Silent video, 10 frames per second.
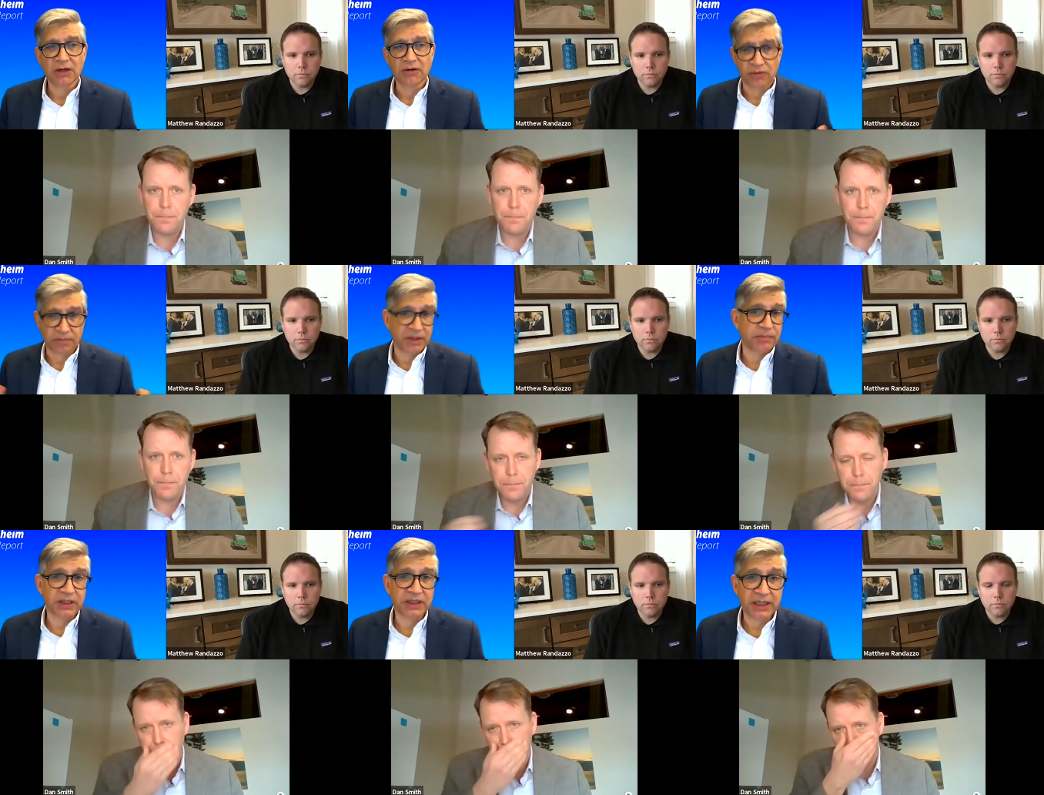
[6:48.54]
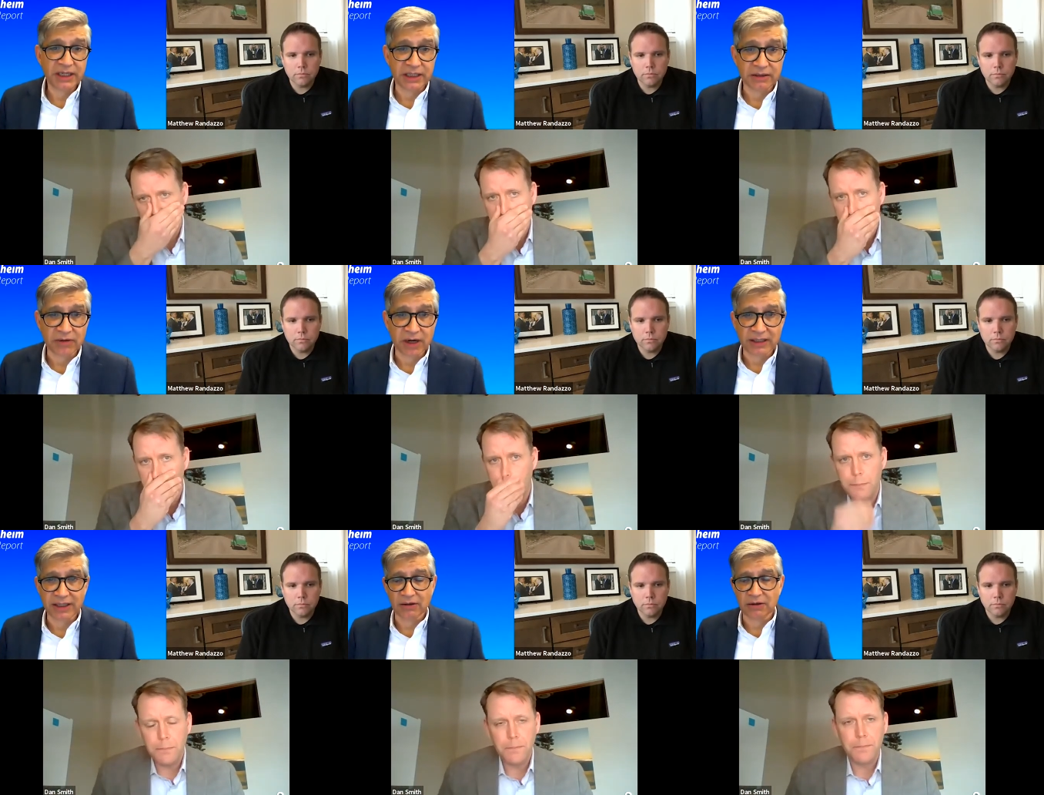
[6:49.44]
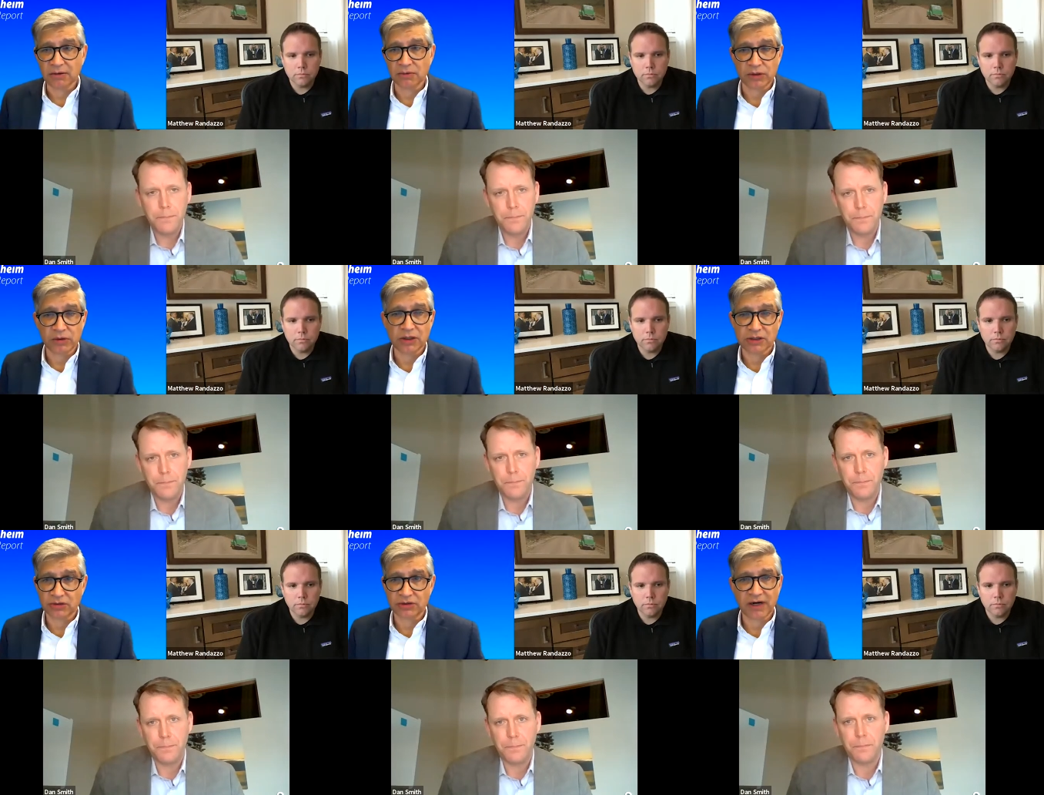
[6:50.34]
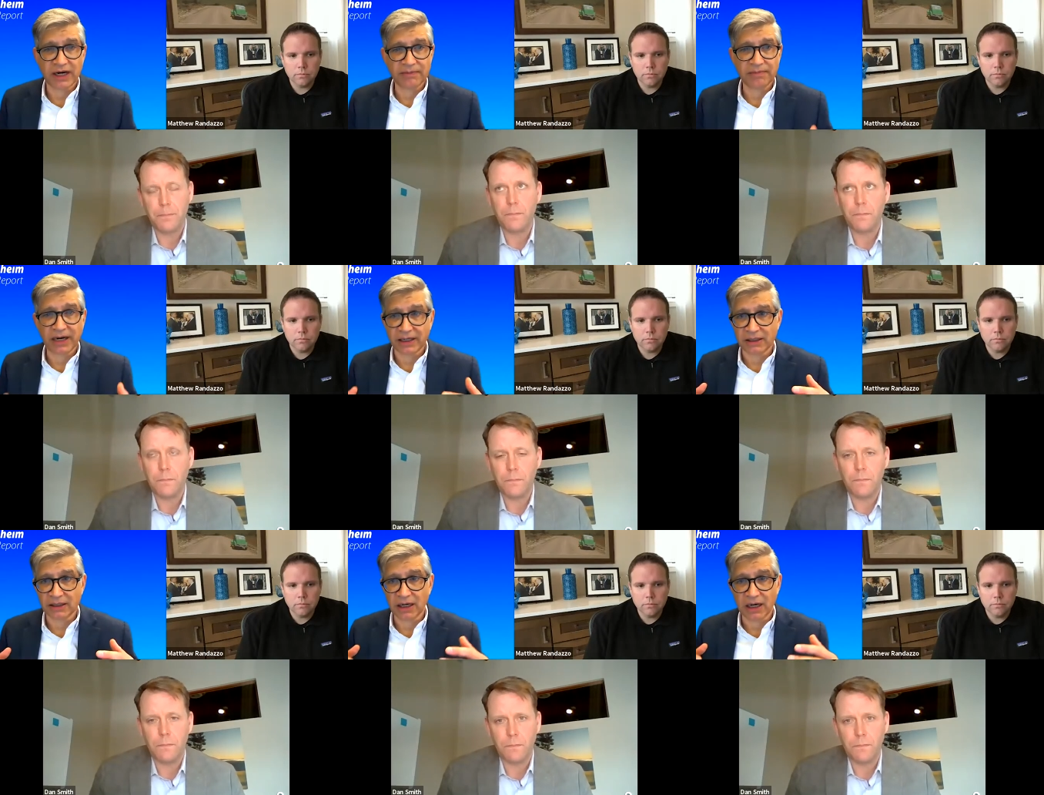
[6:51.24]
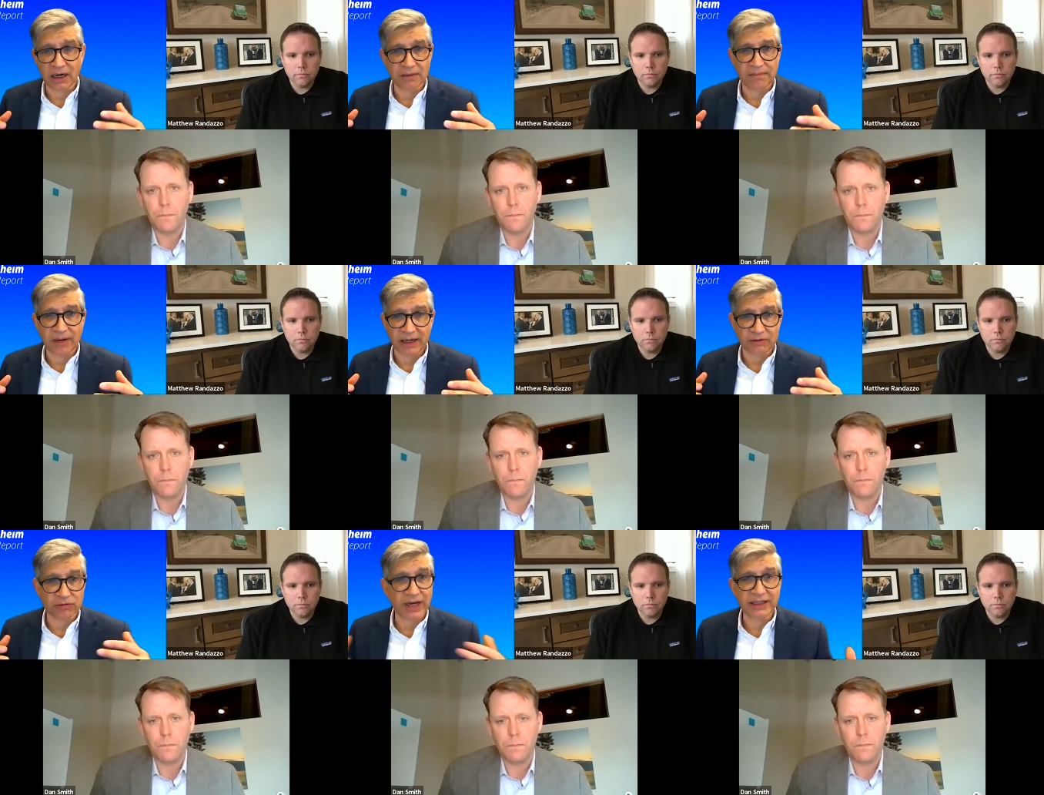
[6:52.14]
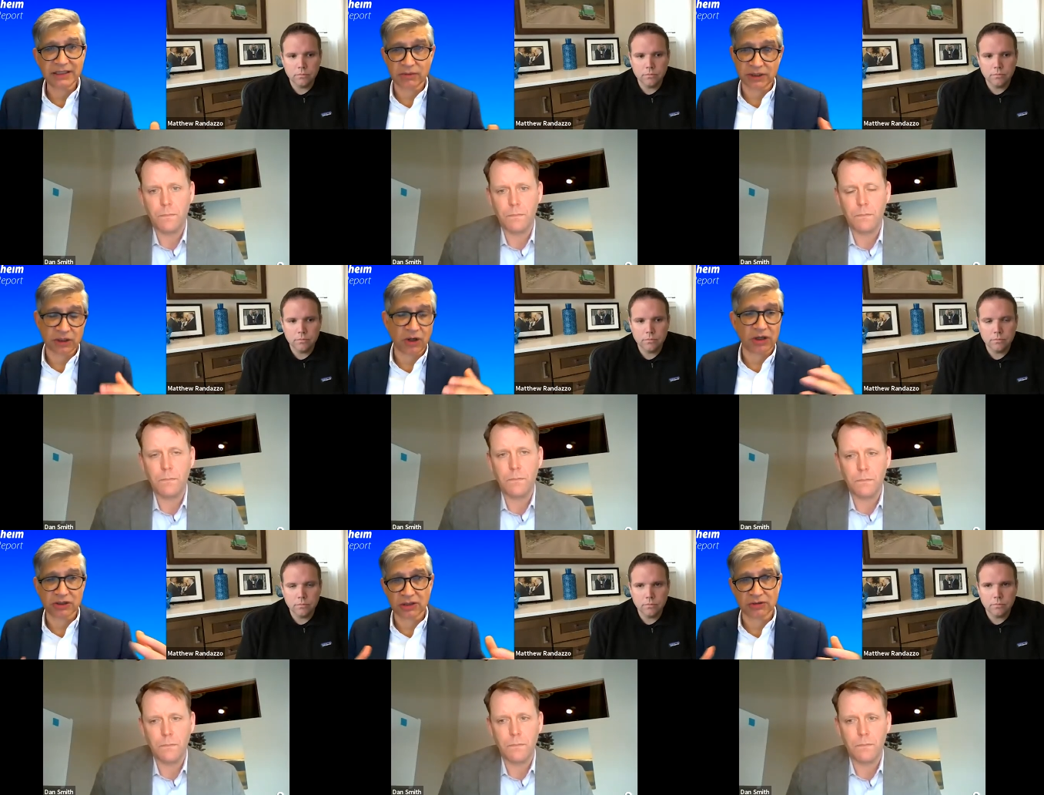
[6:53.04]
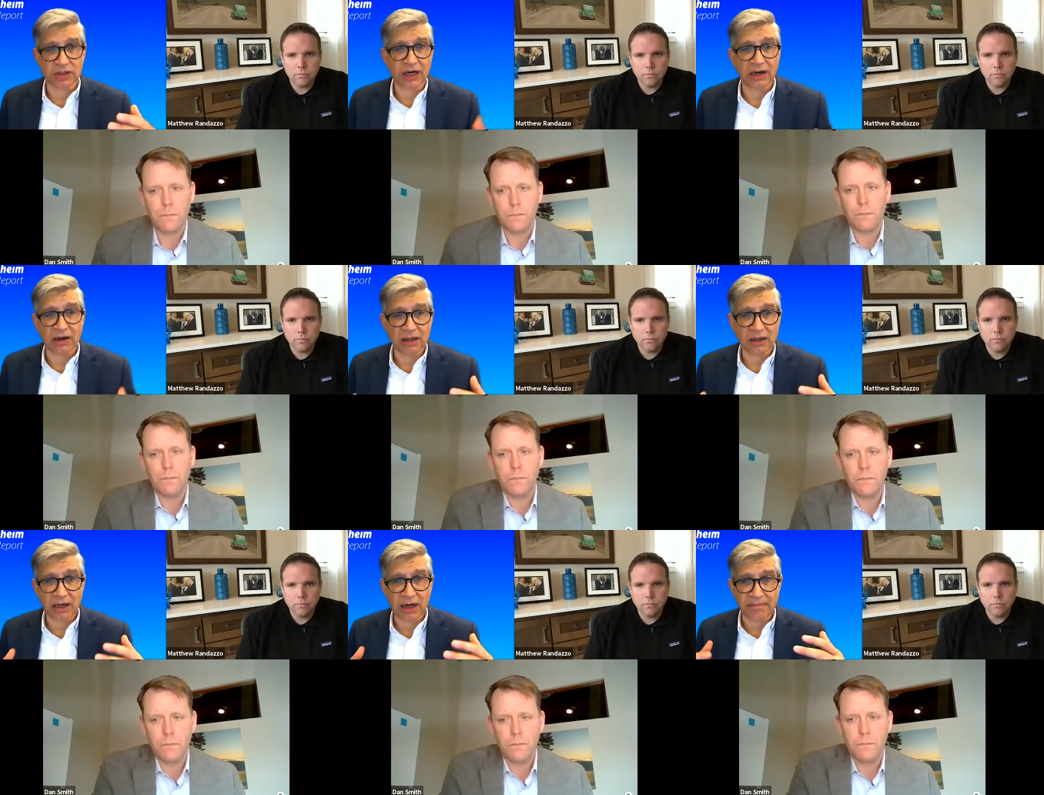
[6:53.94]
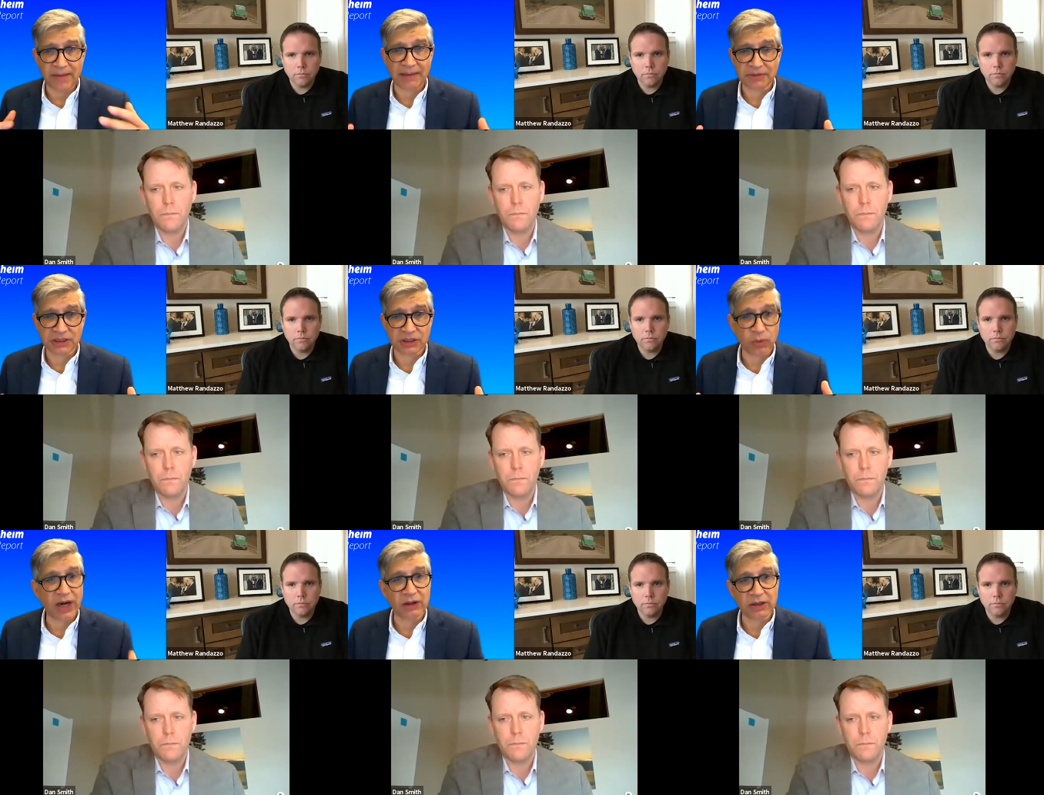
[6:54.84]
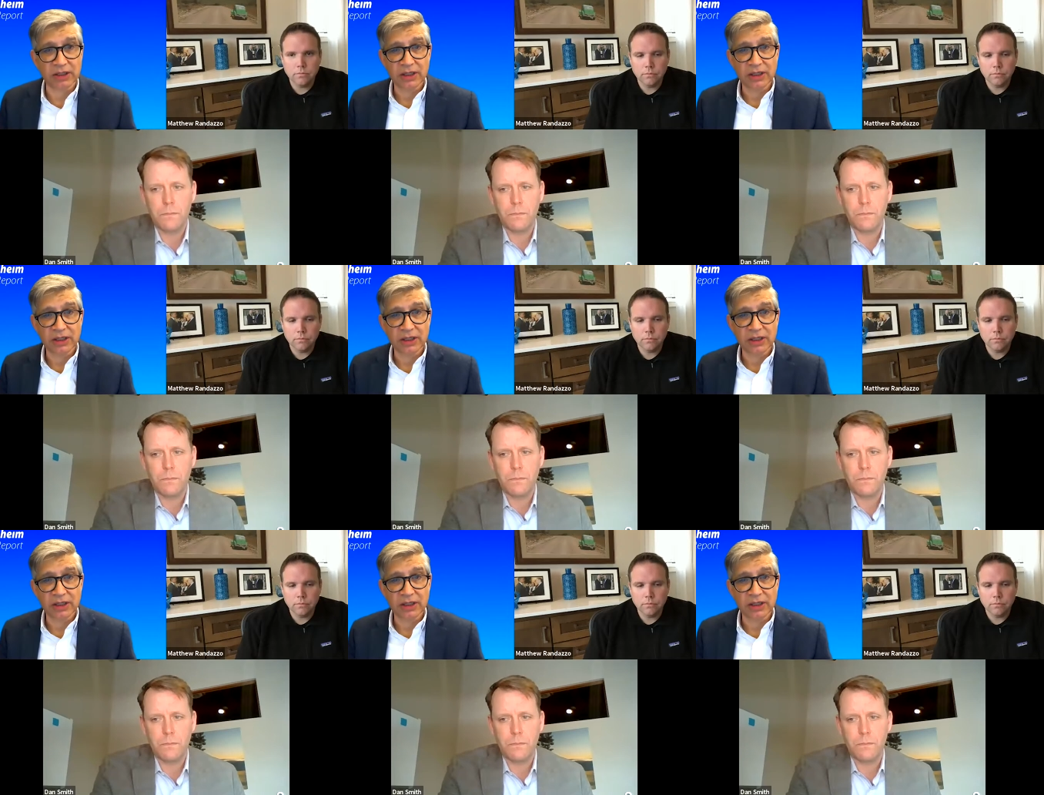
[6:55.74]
Speaker 1: for people in need, right? We're also divided by race, which also maps to wealth.